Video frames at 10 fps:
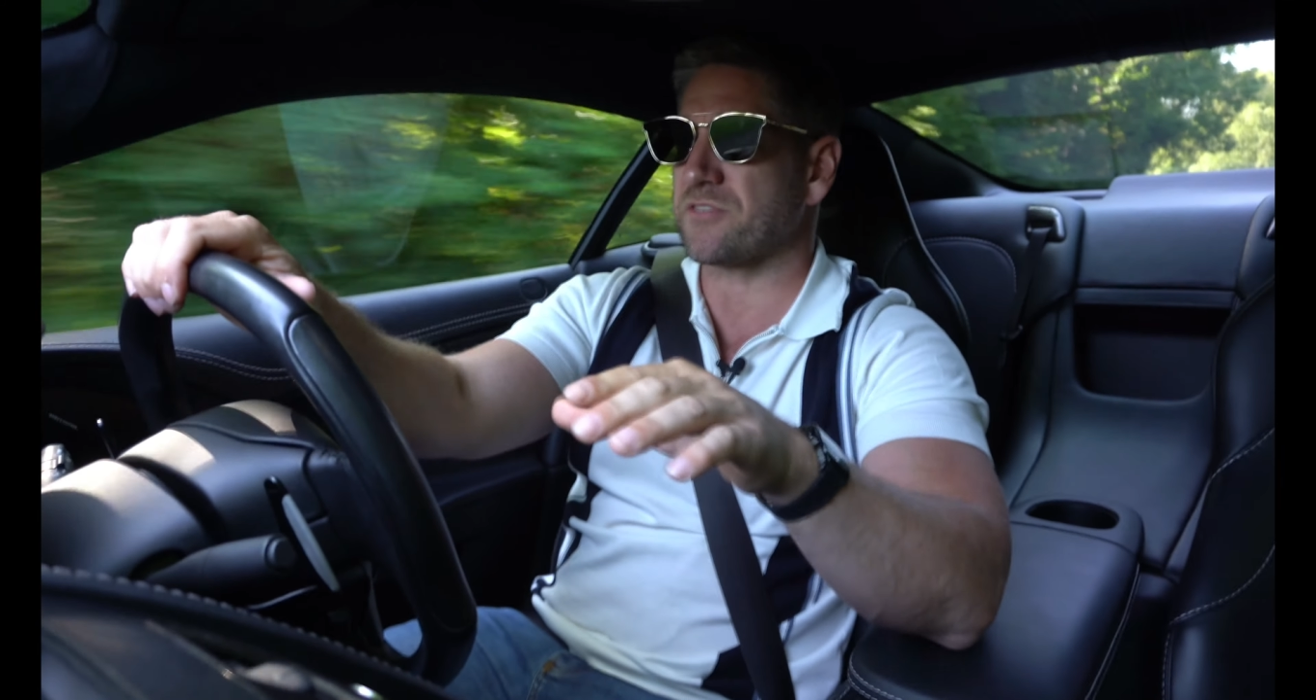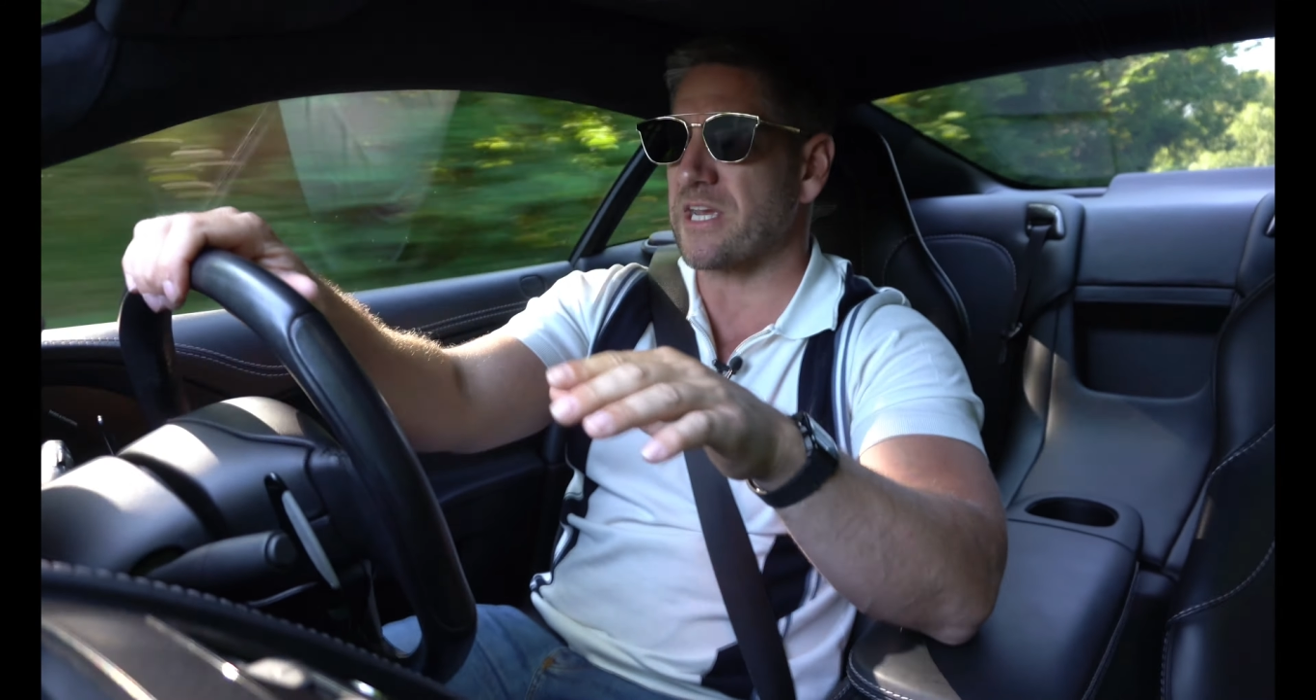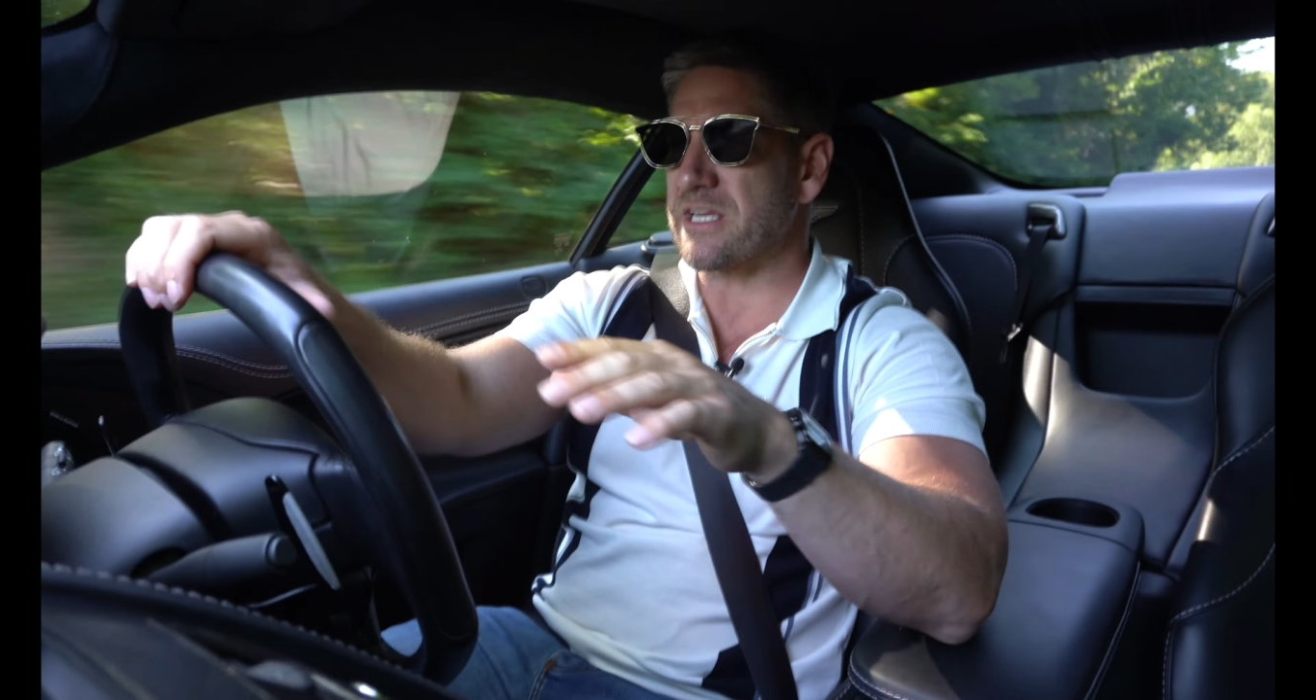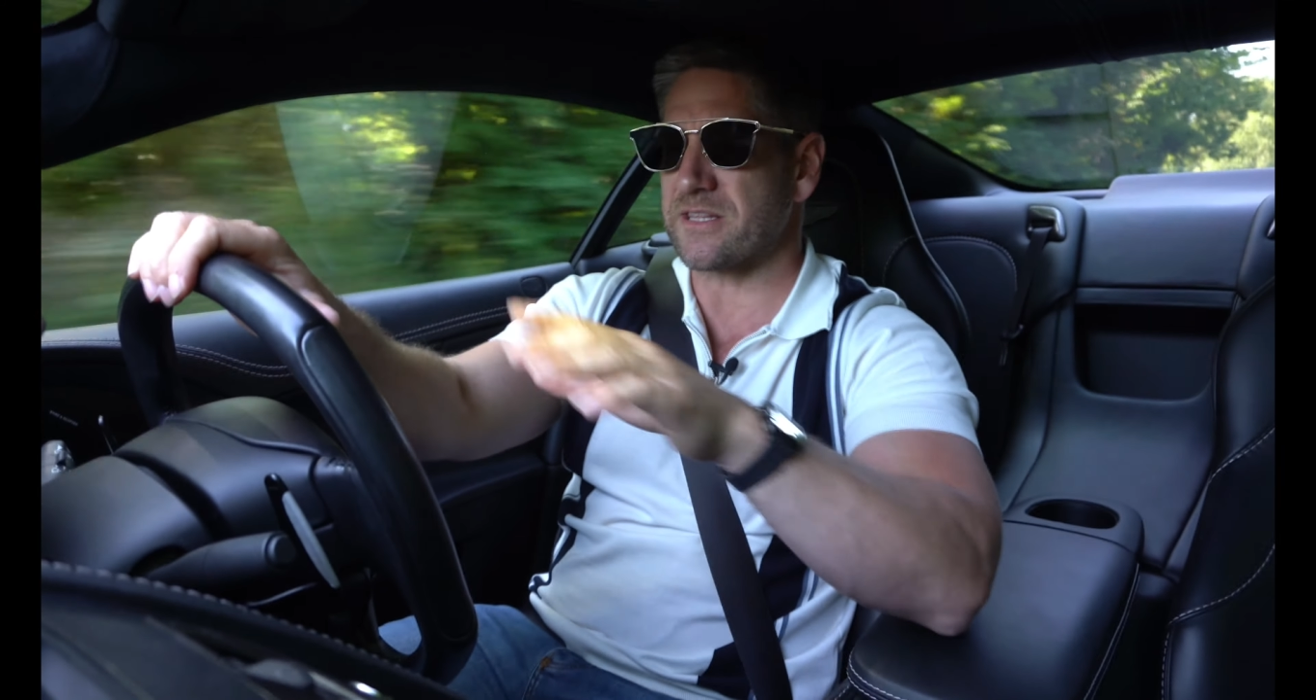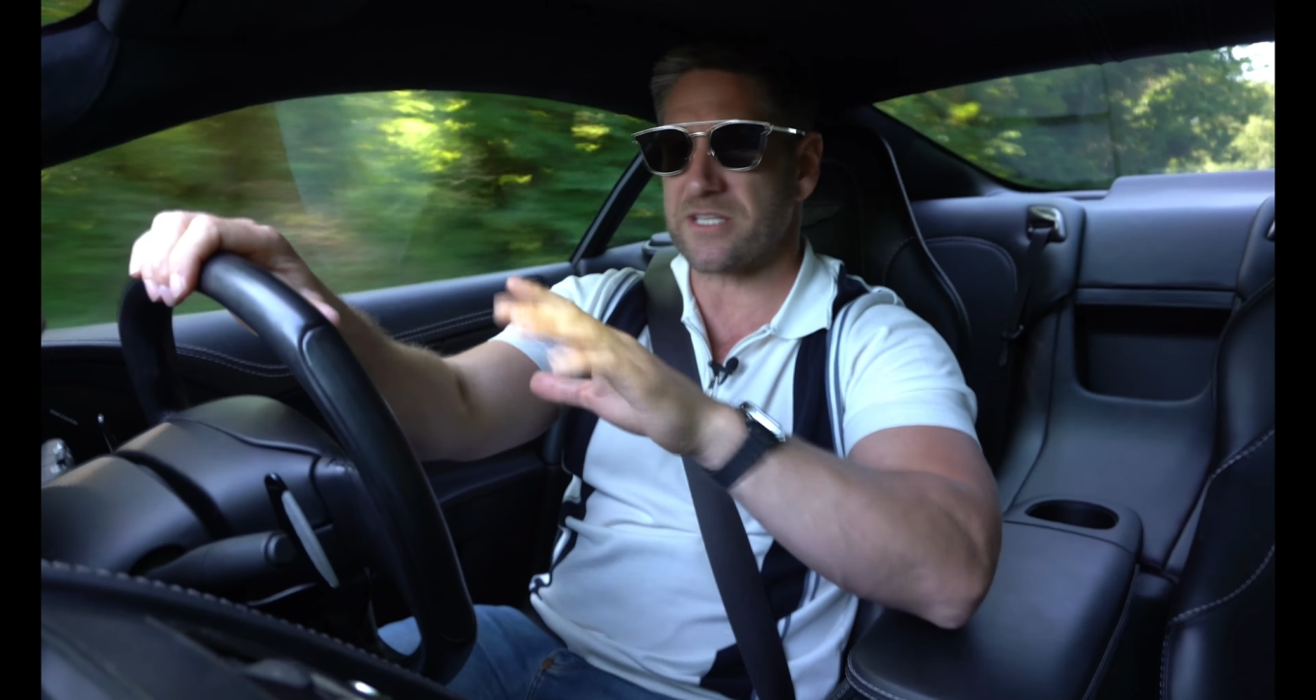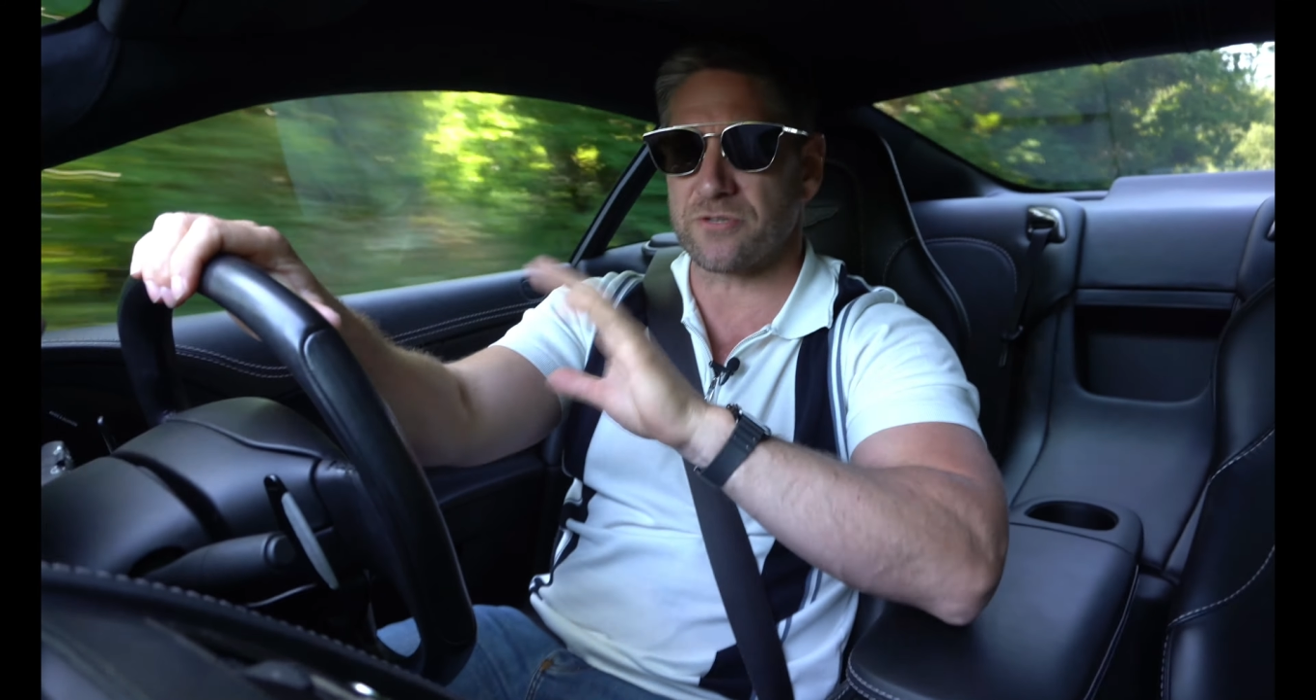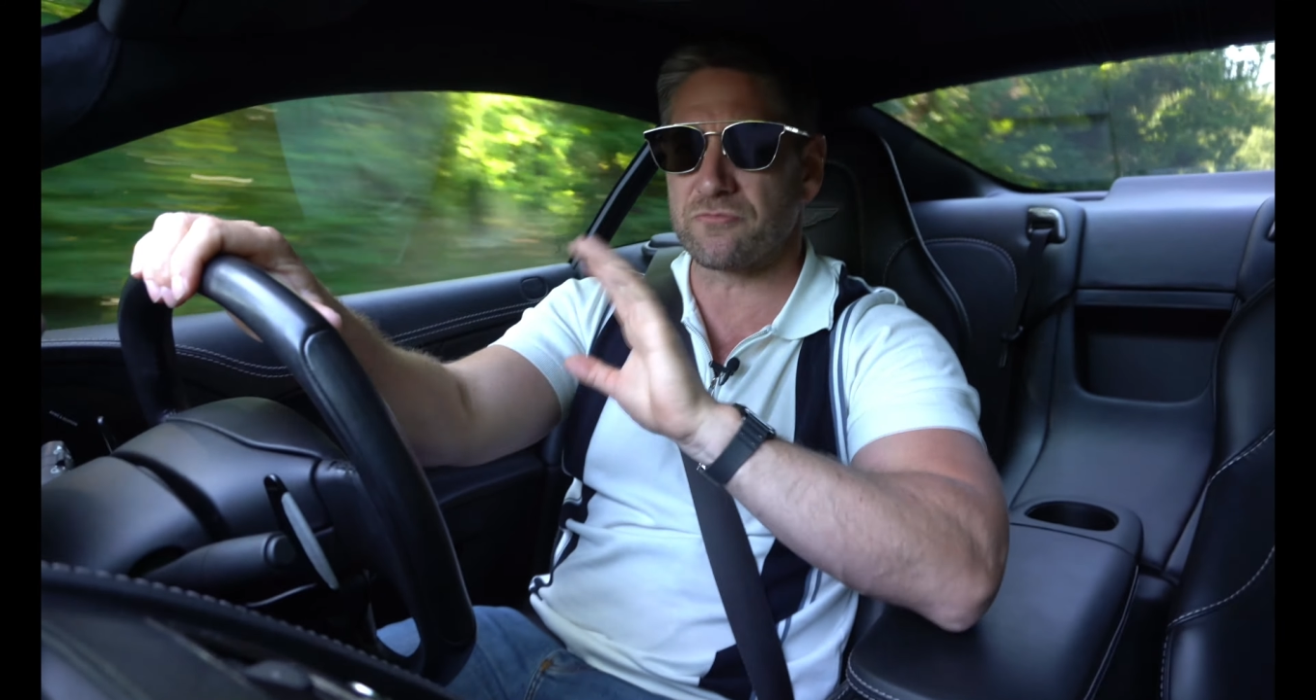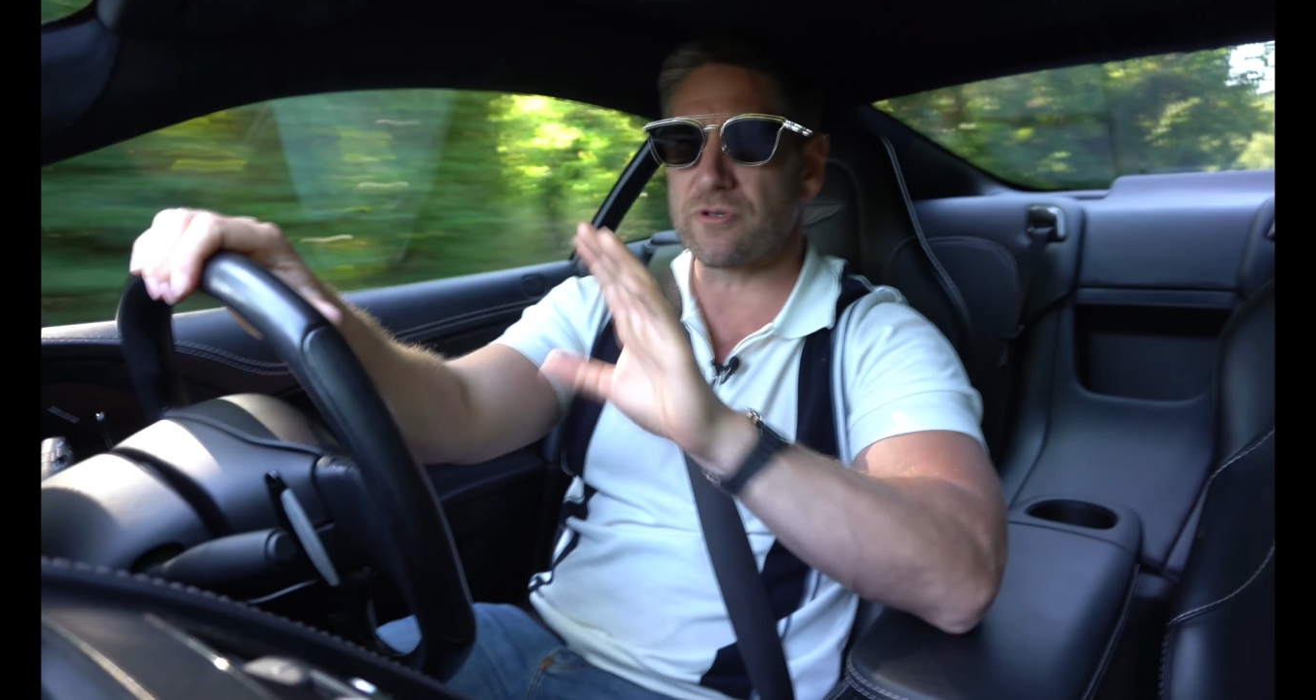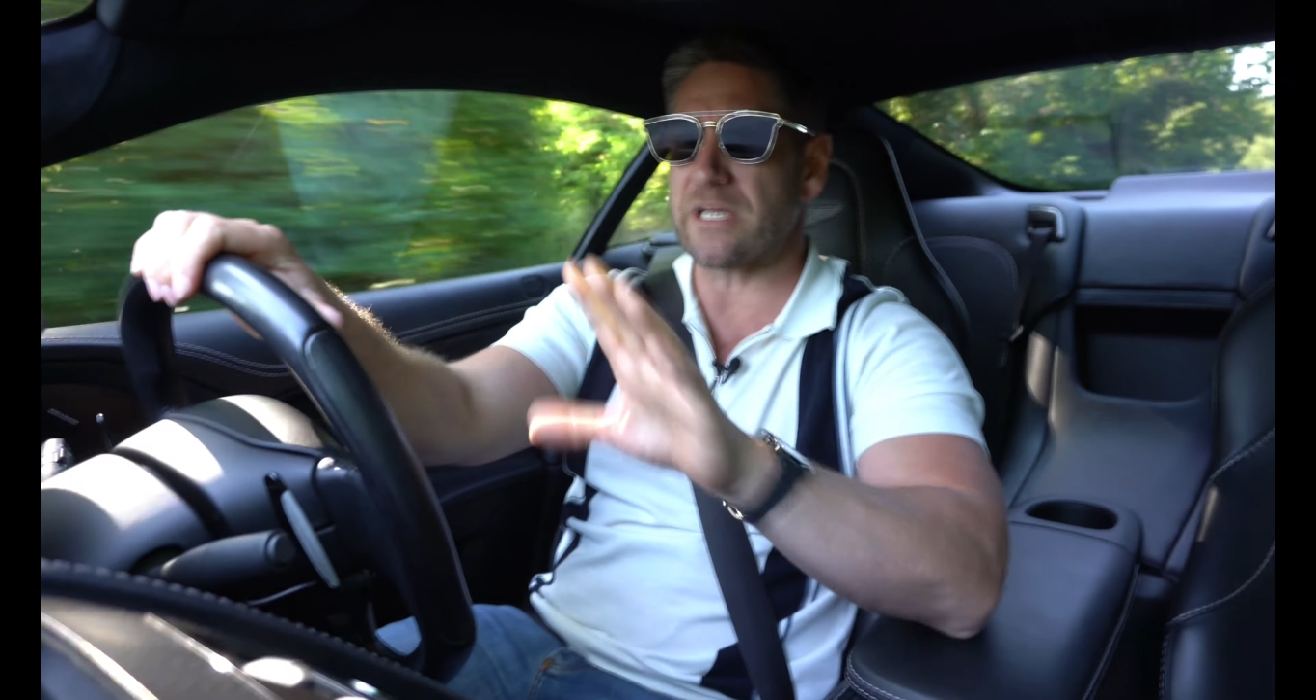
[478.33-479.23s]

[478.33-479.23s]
taken this on